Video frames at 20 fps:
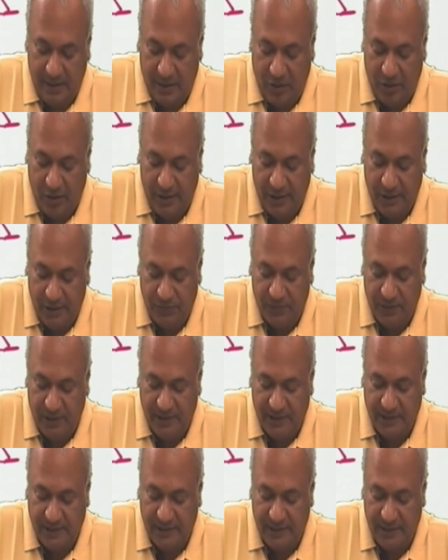Knowledge
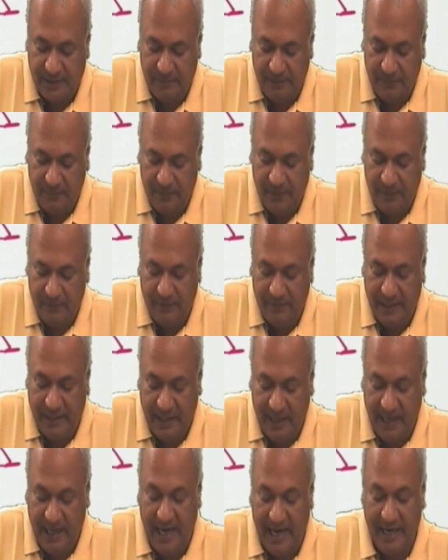work system,
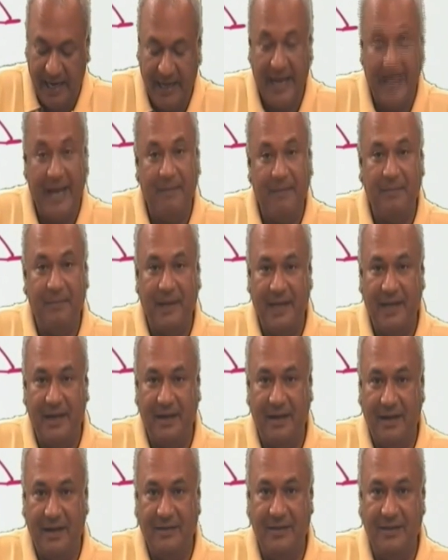where CAD, CAM
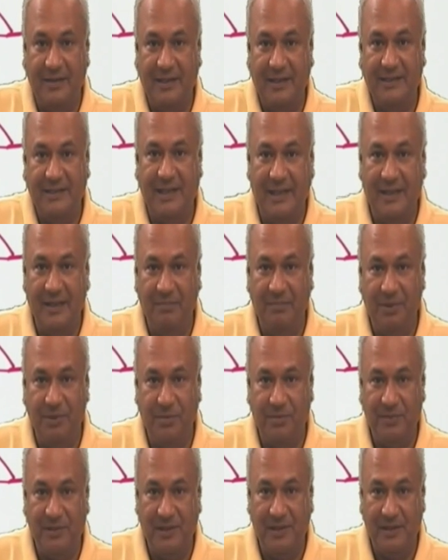and other design
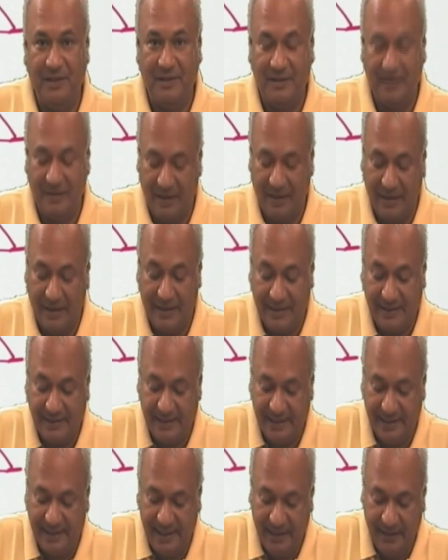people are
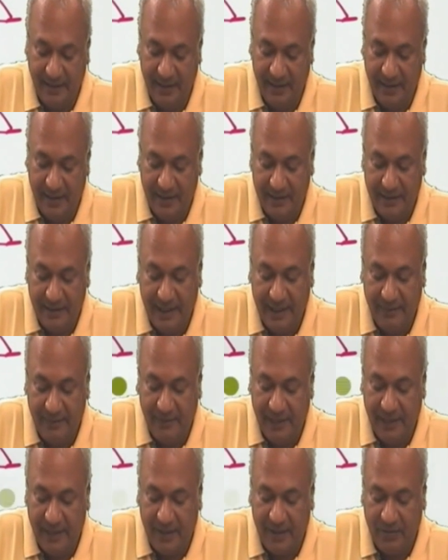sitting. Then
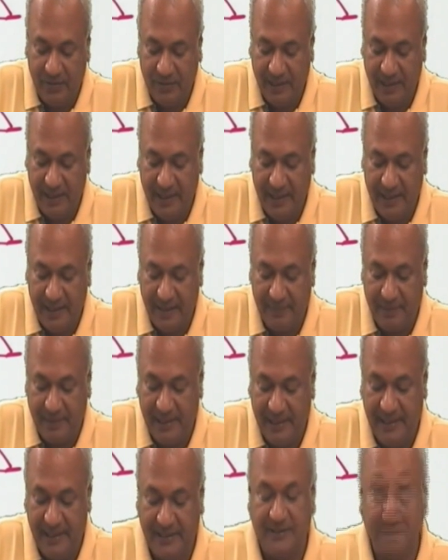we are looking at
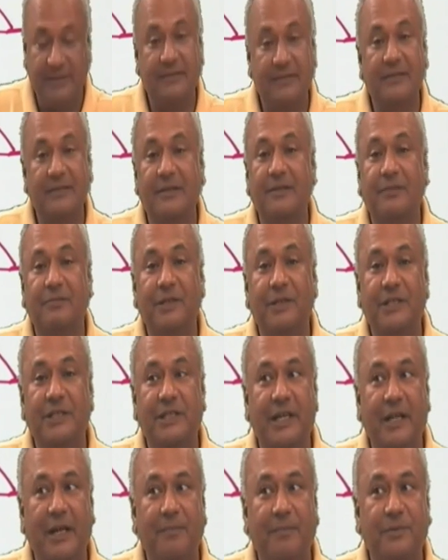MIS,
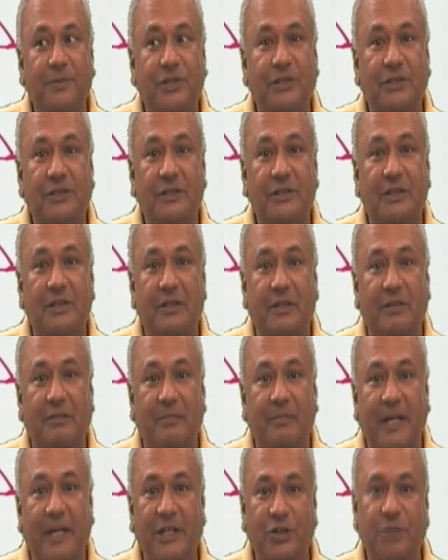which helps
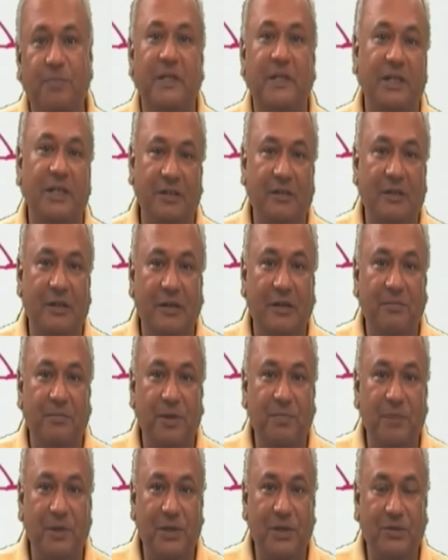management
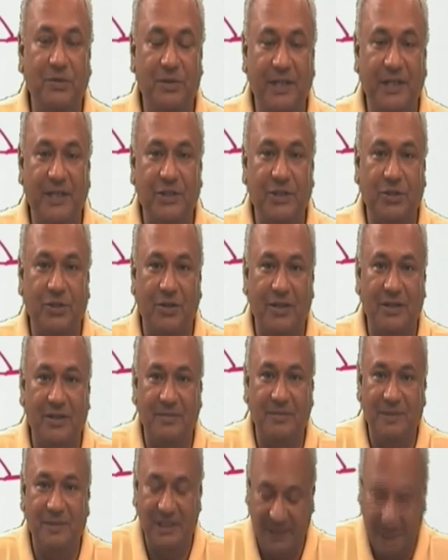people to take
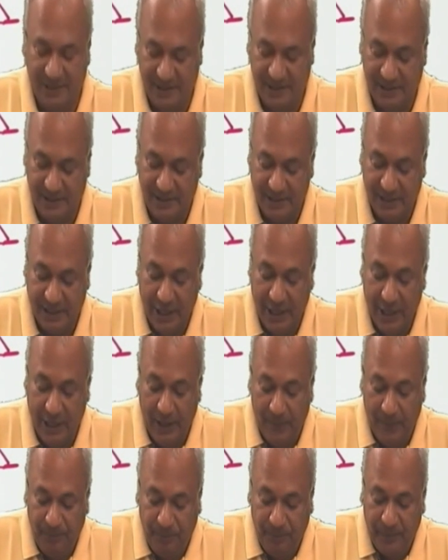short-term decisions.
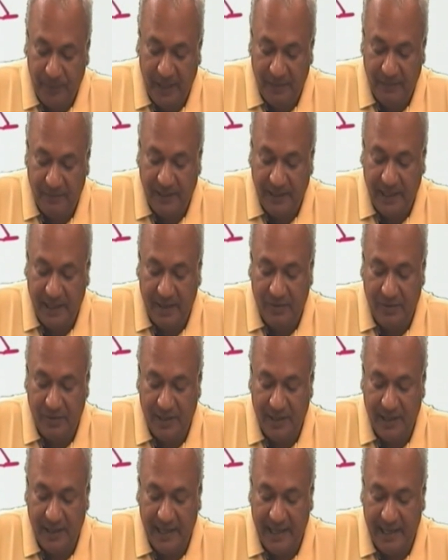Then we are
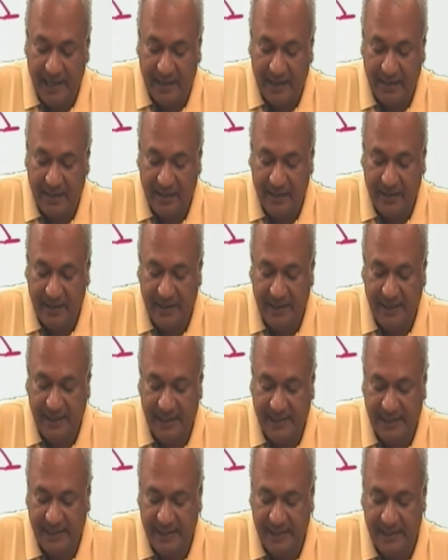looking at
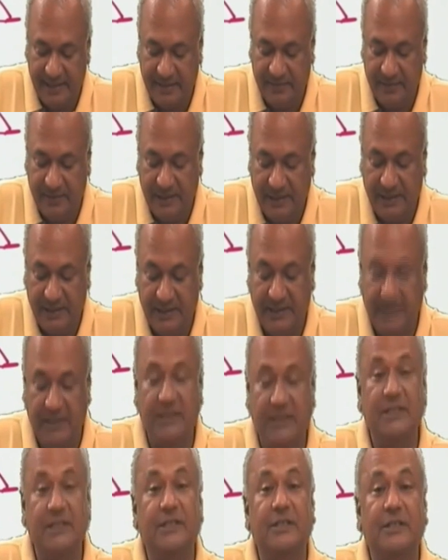DSS, which is
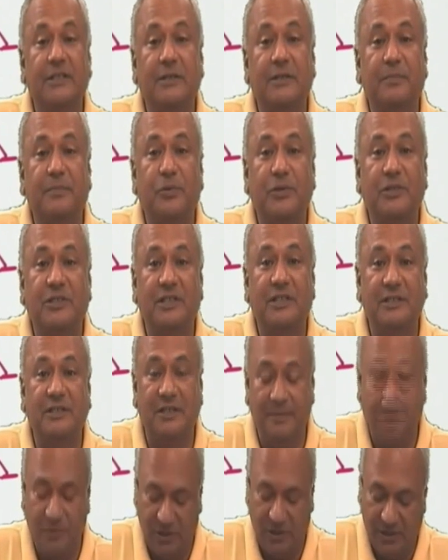decision support
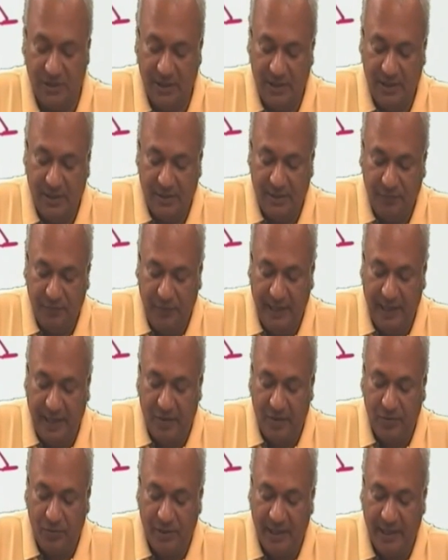systems. We
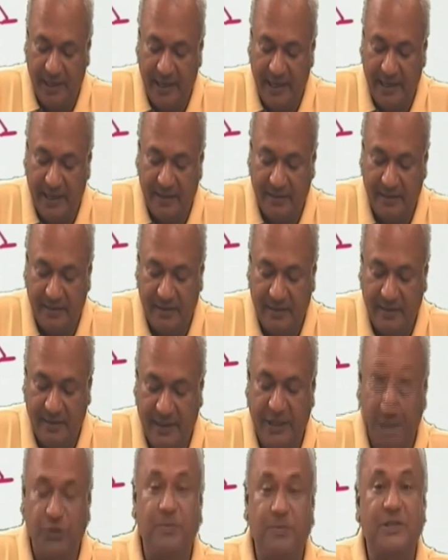are looking
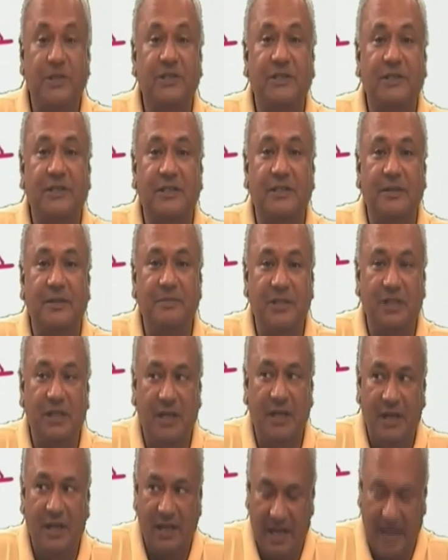at expert
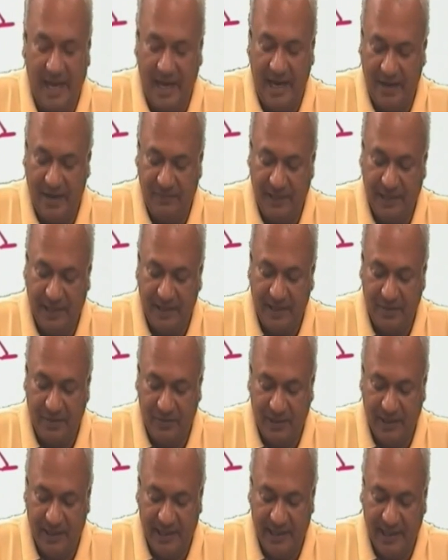systems, and we are
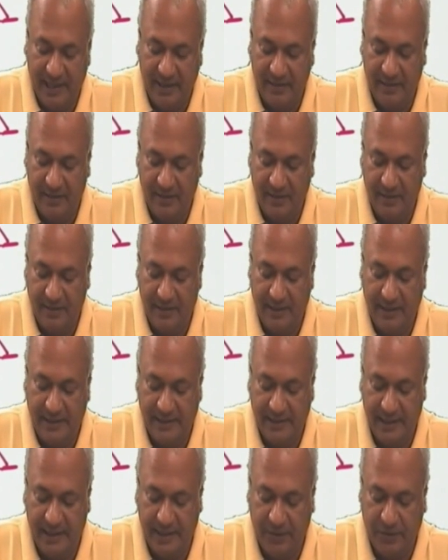looking at
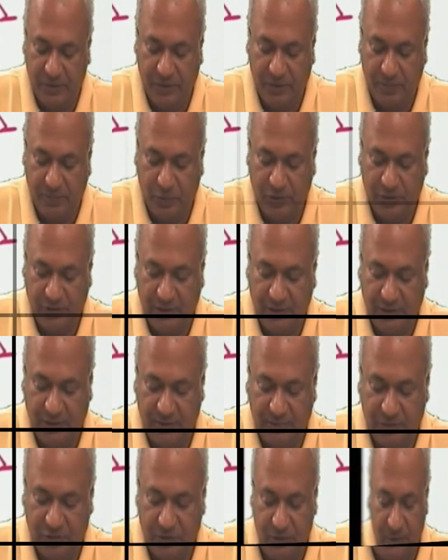executive support
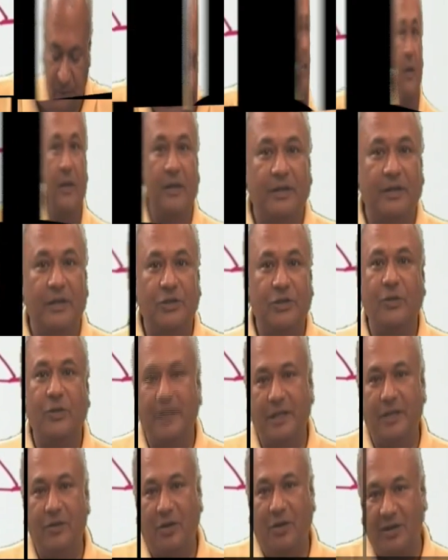systems. So
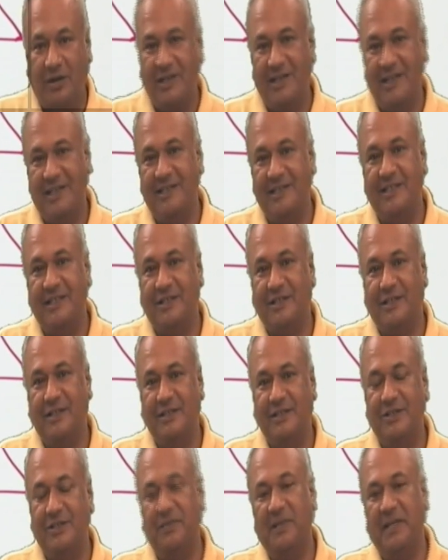in
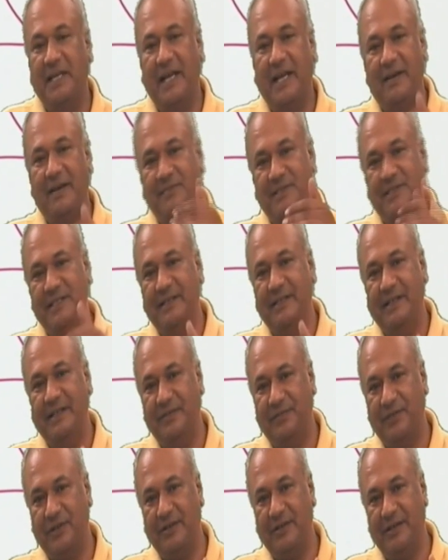organizations, we have seen
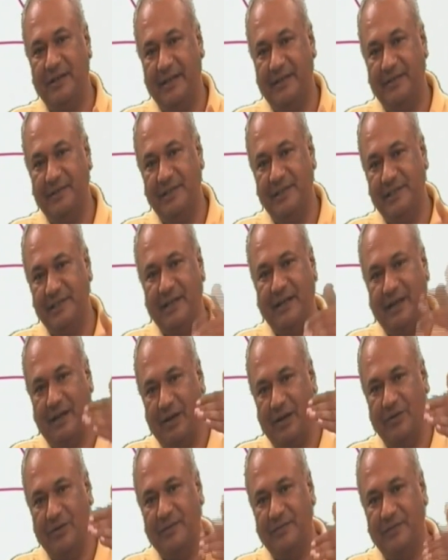different levels and
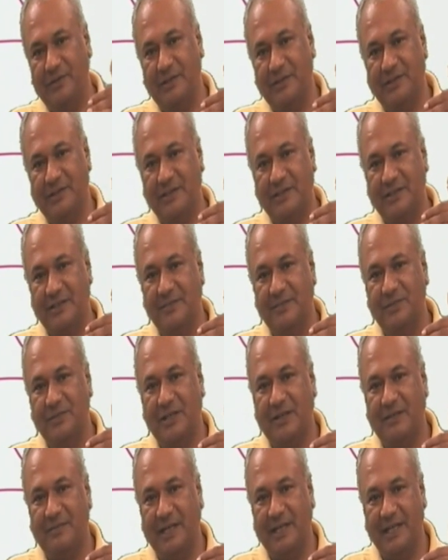how different
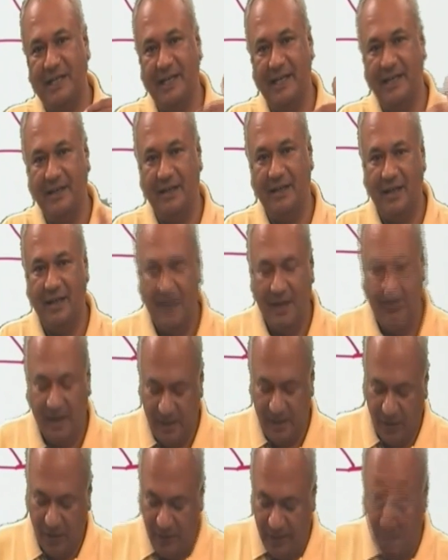systems are working.
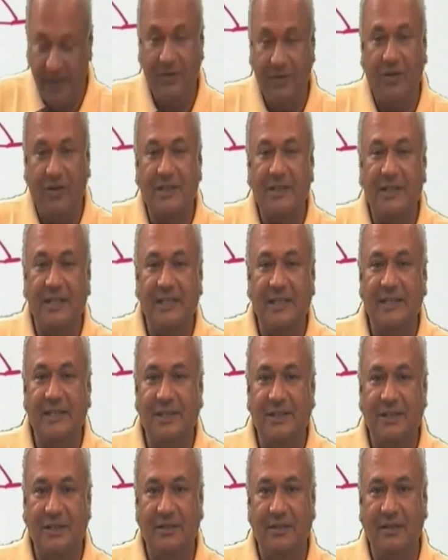Now in
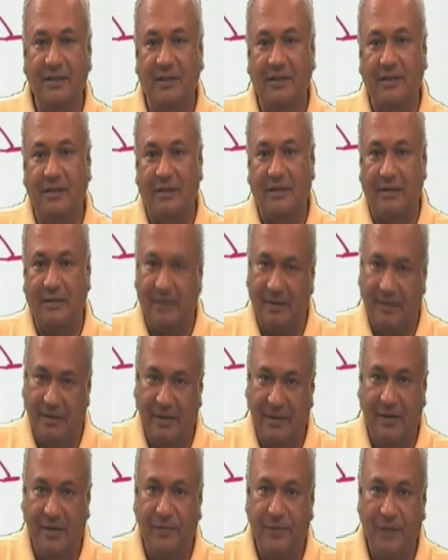organization,
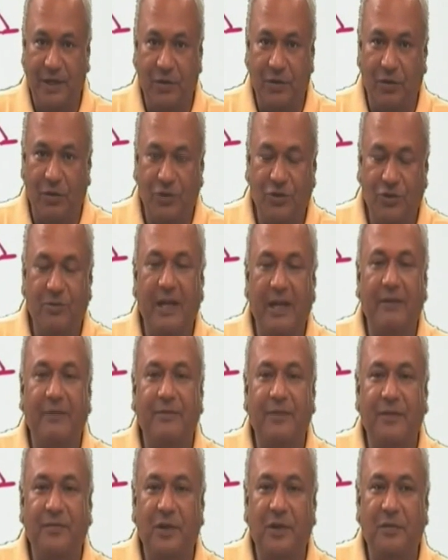we also
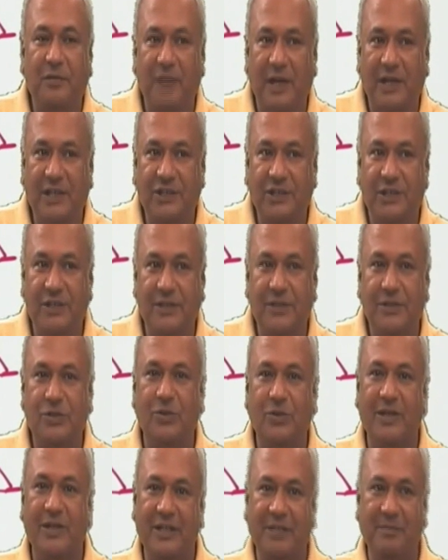have different functions.
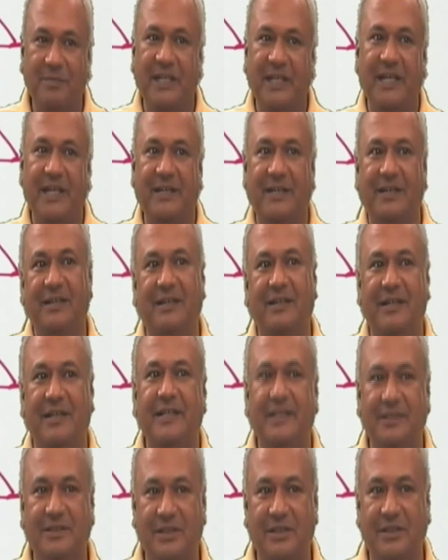So let me
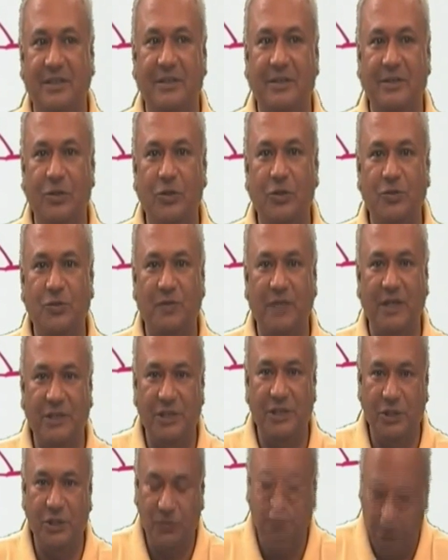categorize those
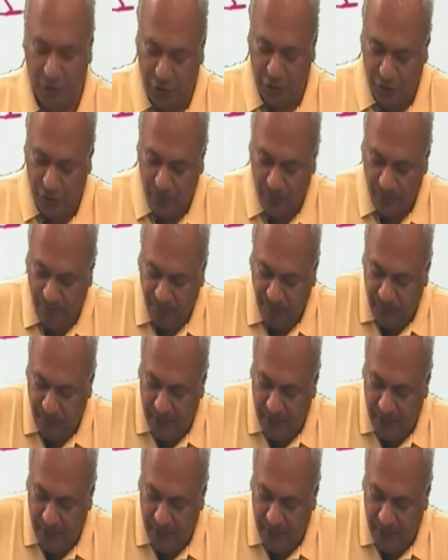functions for you.